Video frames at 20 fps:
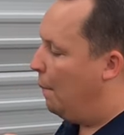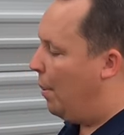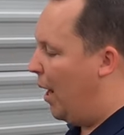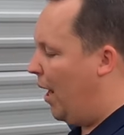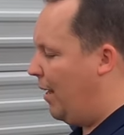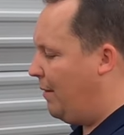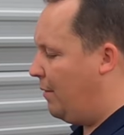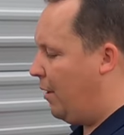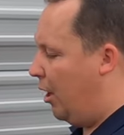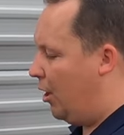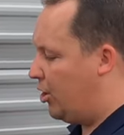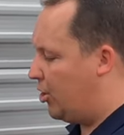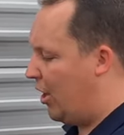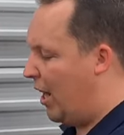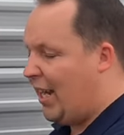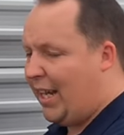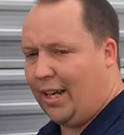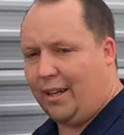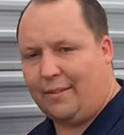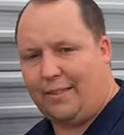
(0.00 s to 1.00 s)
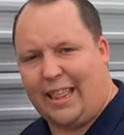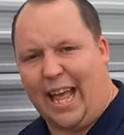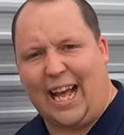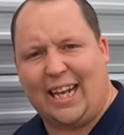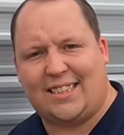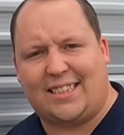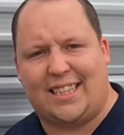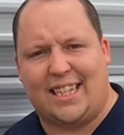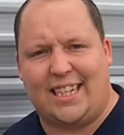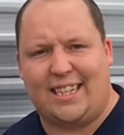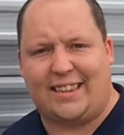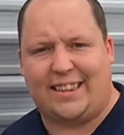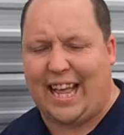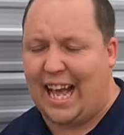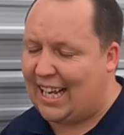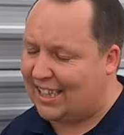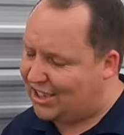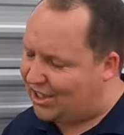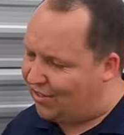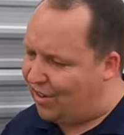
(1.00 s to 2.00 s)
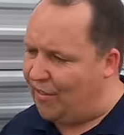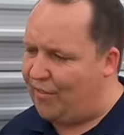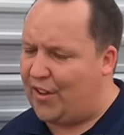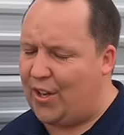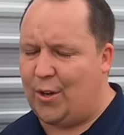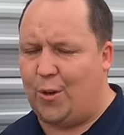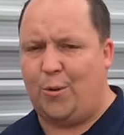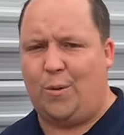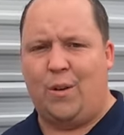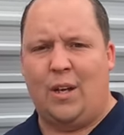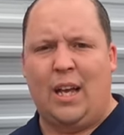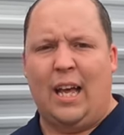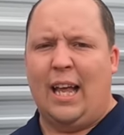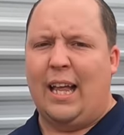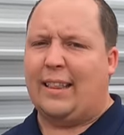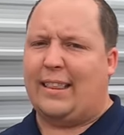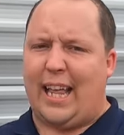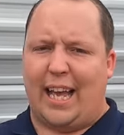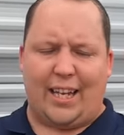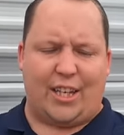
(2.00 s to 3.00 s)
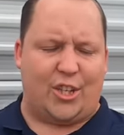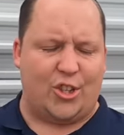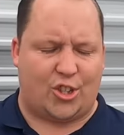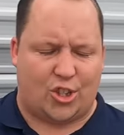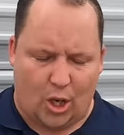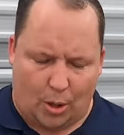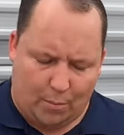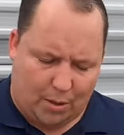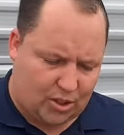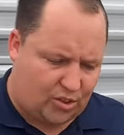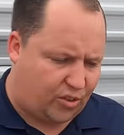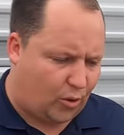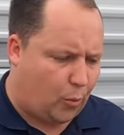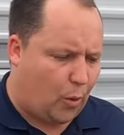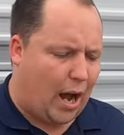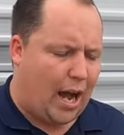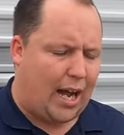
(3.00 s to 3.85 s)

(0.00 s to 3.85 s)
But Andrea, that's it, that's the review. Thank you so much for